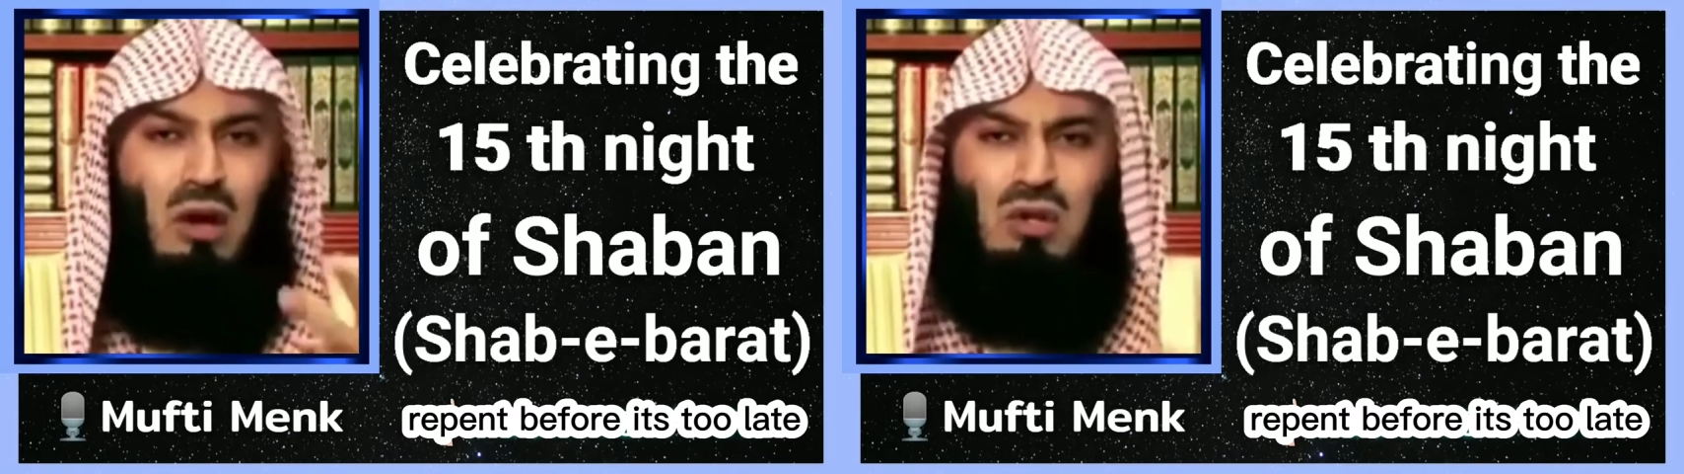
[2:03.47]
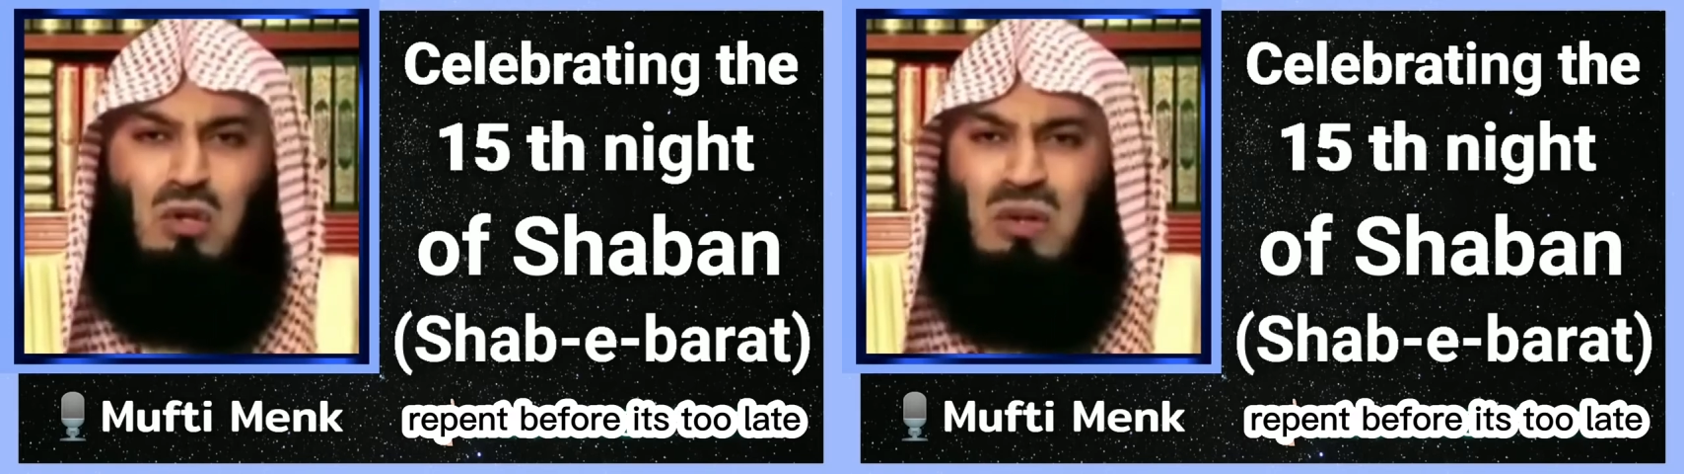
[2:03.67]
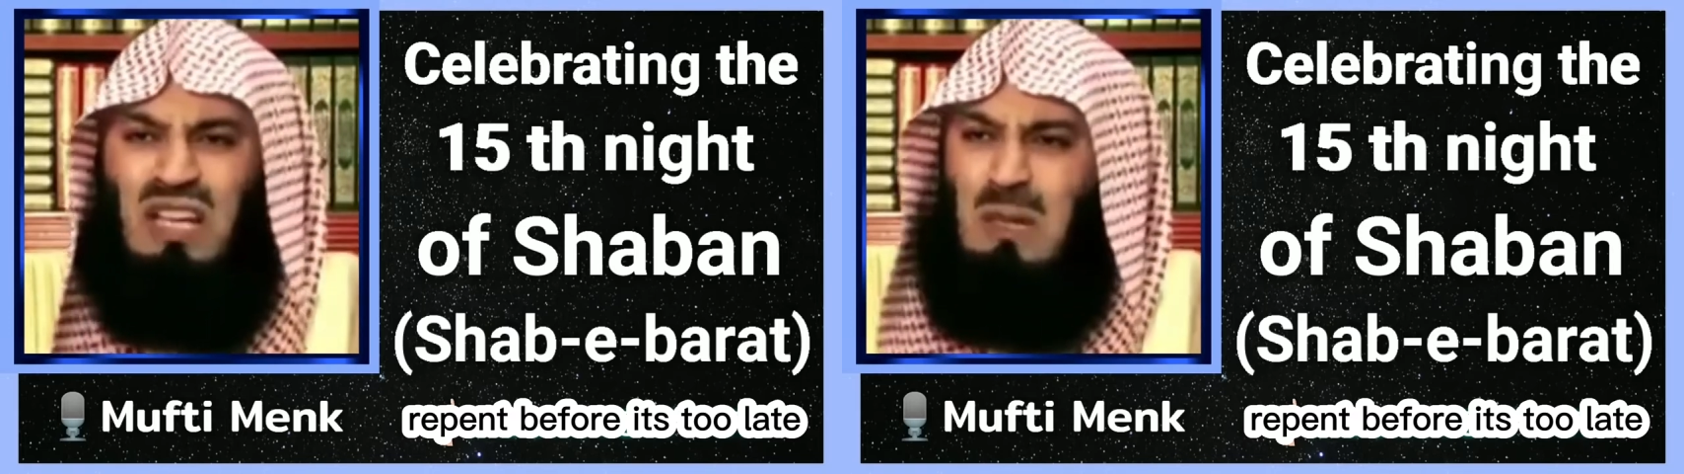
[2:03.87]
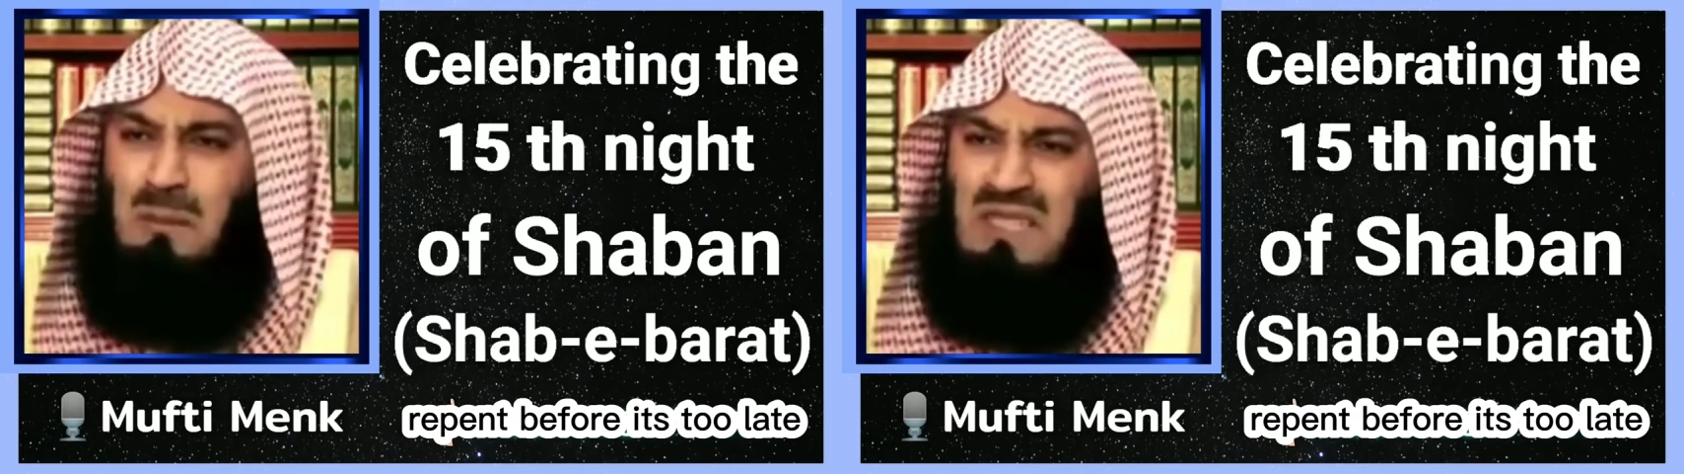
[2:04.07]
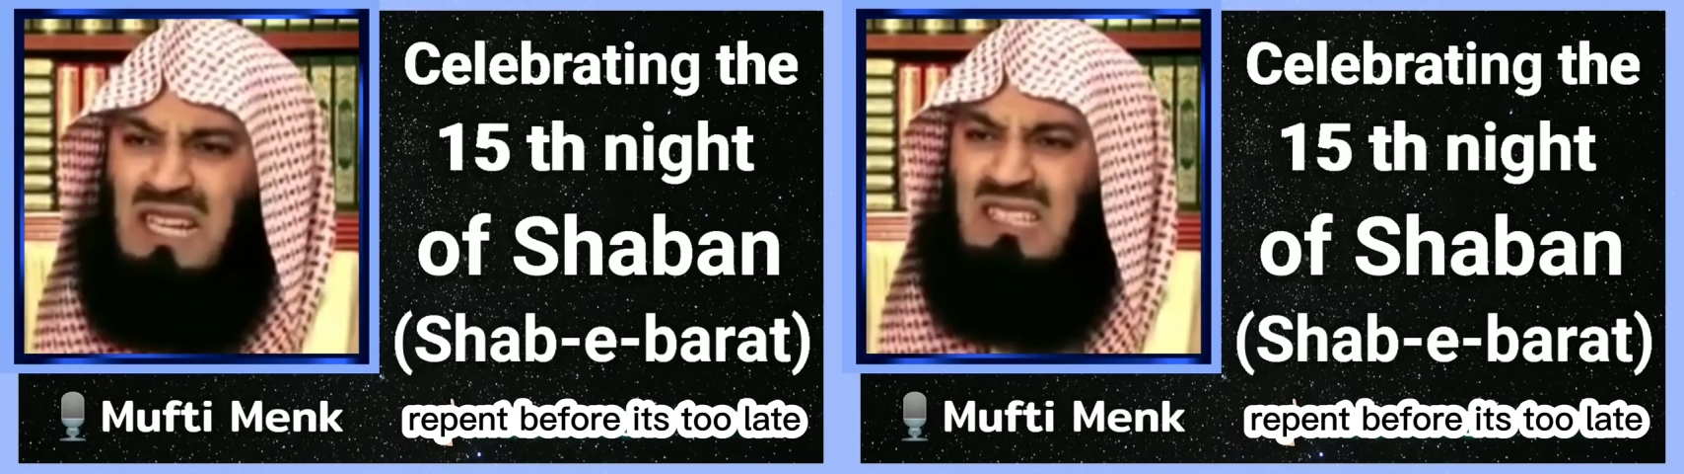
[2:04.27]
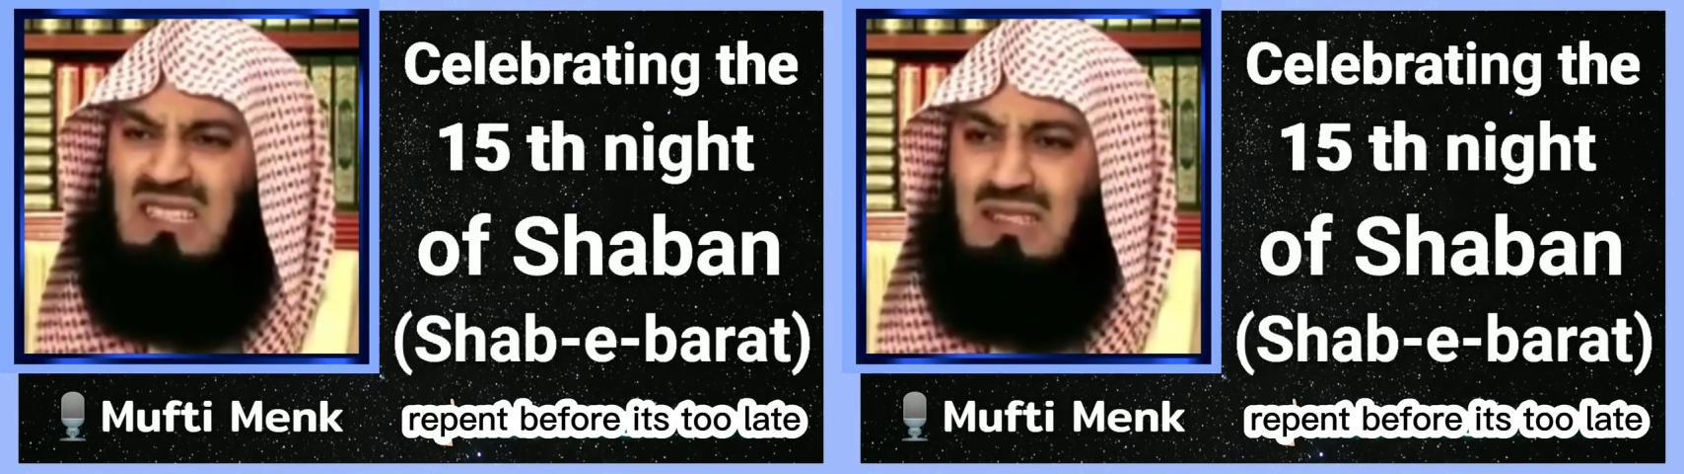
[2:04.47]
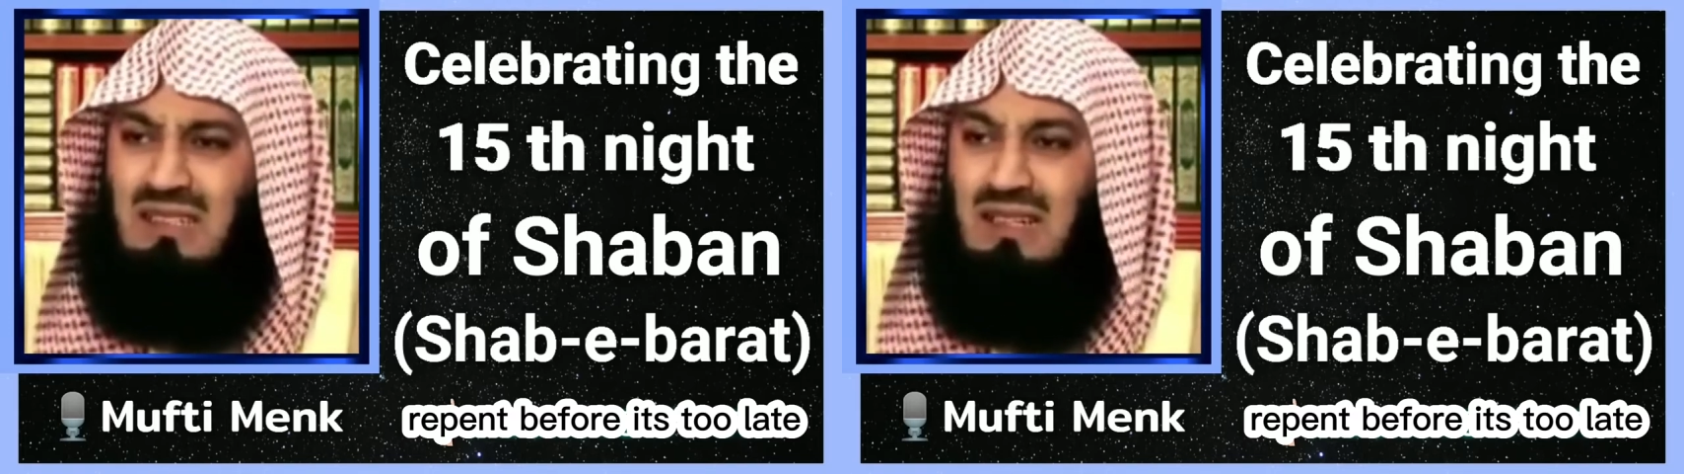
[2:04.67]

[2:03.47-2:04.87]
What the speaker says: Those who get upset.